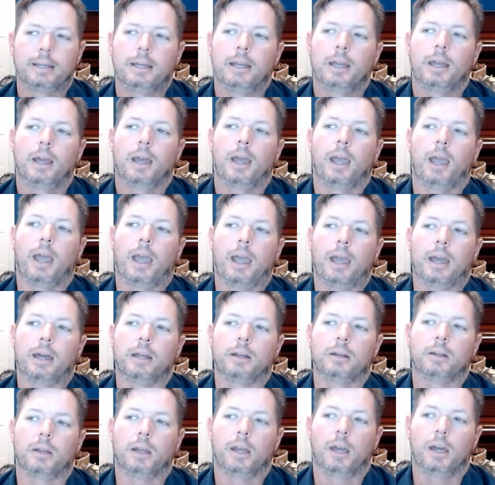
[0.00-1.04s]
And
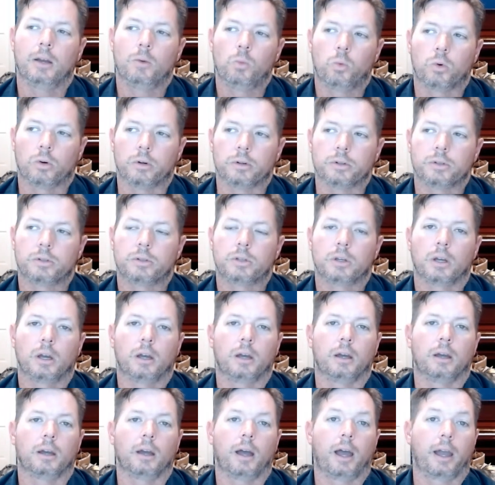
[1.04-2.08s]
Edwards,
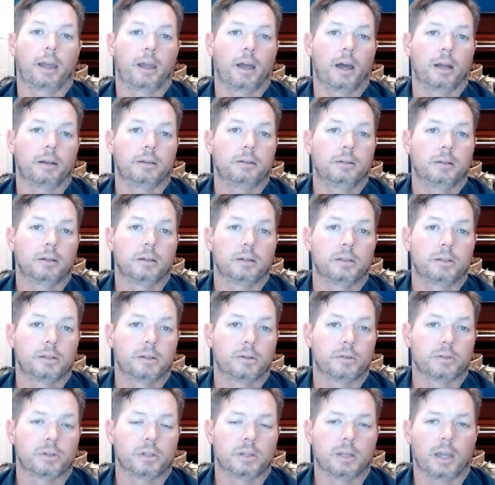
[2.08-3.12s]
I got
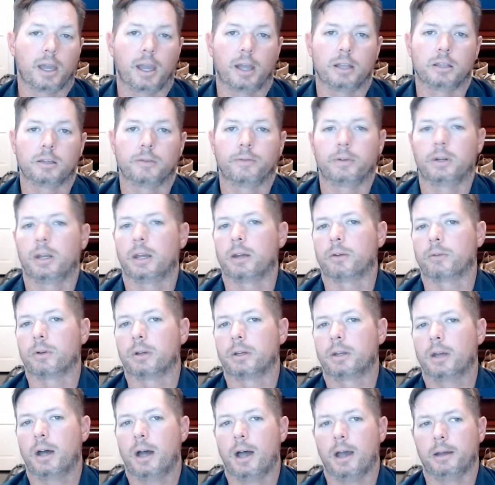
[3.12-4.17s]
Sinners in the Hands of an Angry
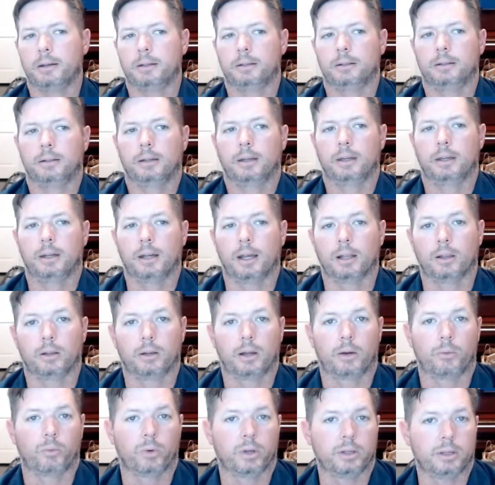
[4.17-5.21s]
God. And I
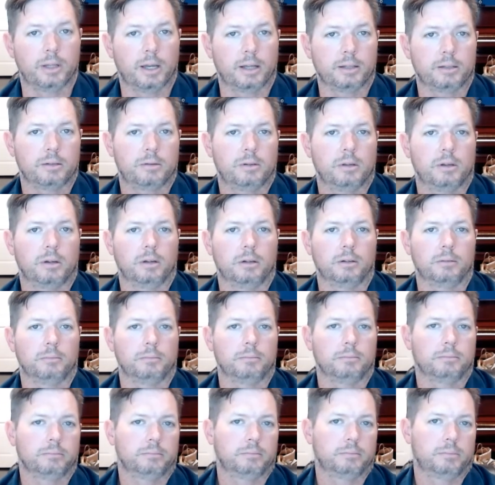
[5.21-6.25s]
read that
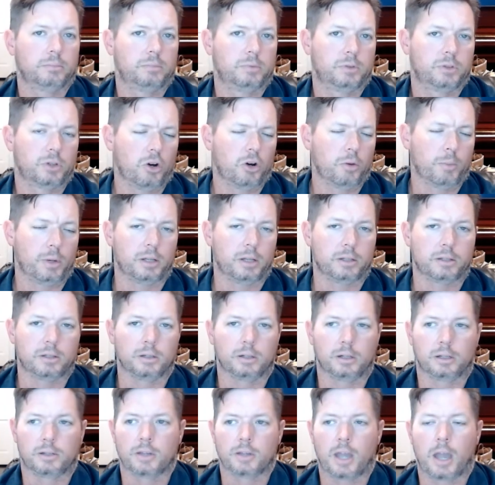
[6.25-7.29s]
sermon. It's an
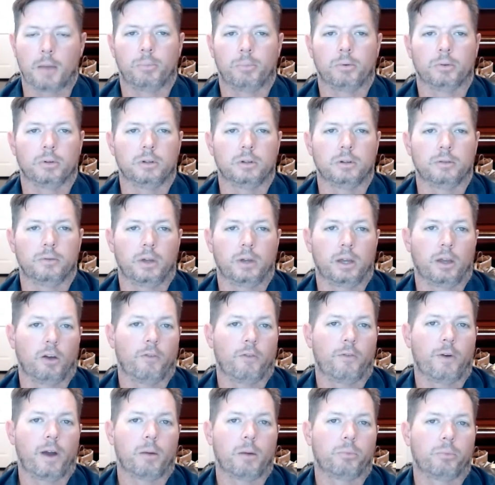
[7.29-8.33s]
example of the
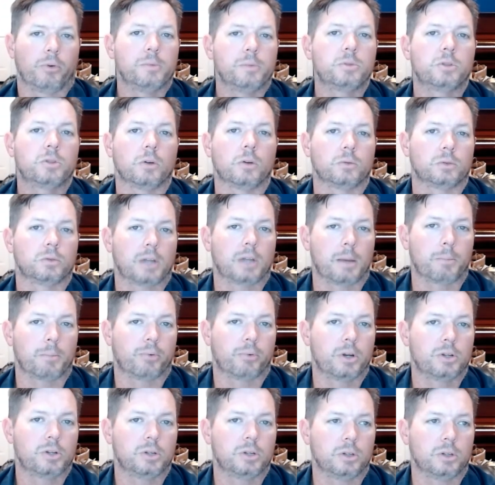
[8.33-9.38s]
hellfire brimstone type
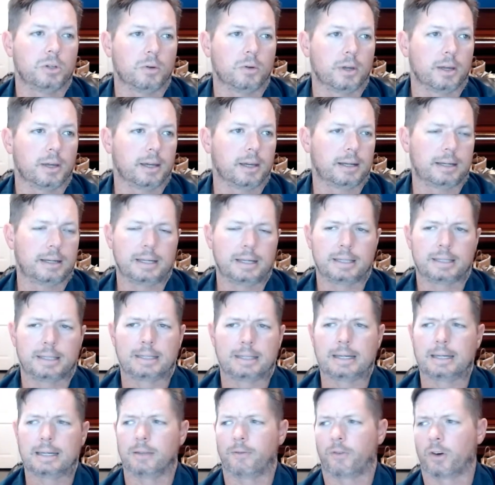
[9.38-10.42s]
preaching you can get. It's
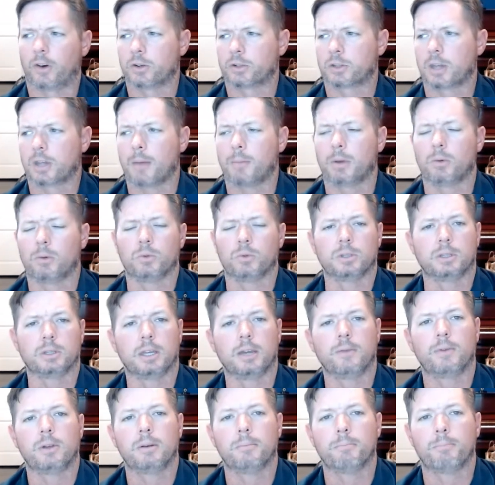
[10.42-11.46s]
the first time it was
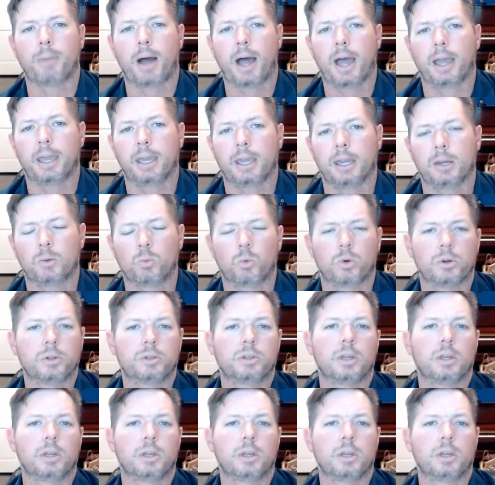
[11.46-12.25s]
given by Edwards.